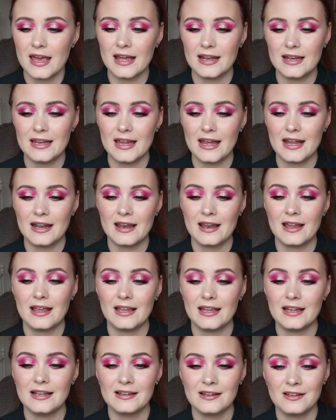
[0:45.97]
And then
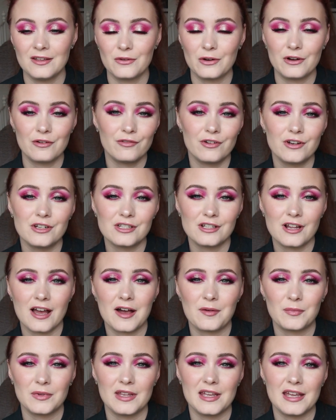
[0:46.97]
in your first
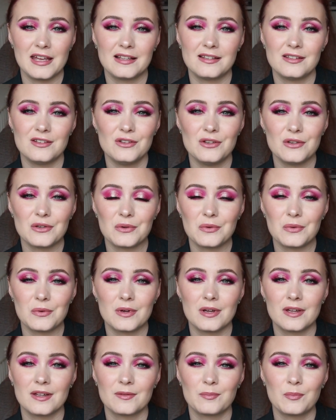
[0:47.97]
update
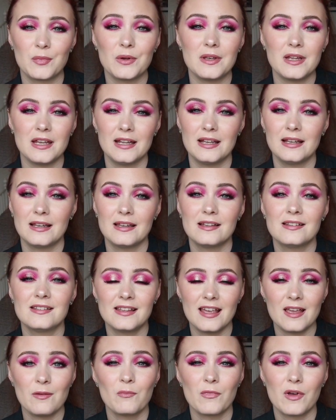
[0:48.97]
you put in the
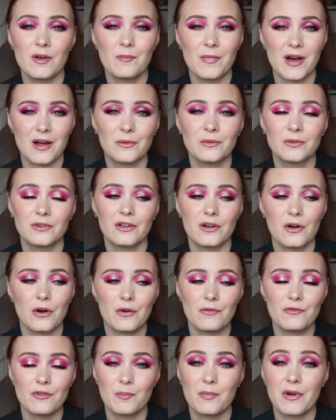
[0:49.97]
same amount
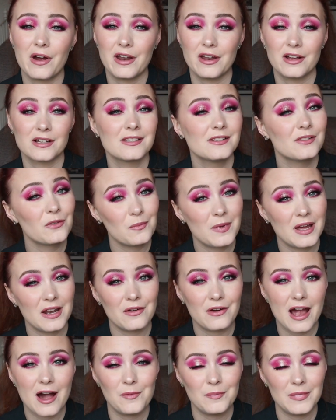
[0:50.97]
of products no
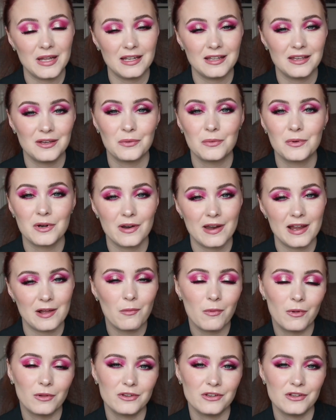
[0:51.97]
matter how many you were
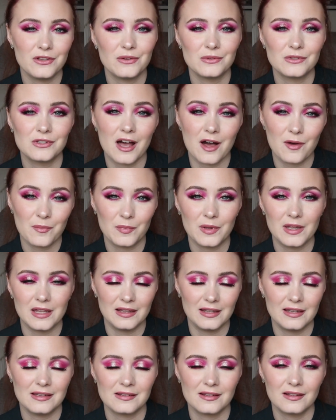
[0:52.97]
able to use up
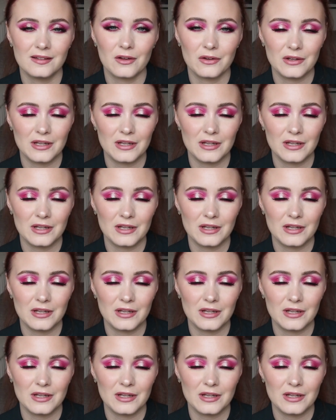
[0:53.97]
in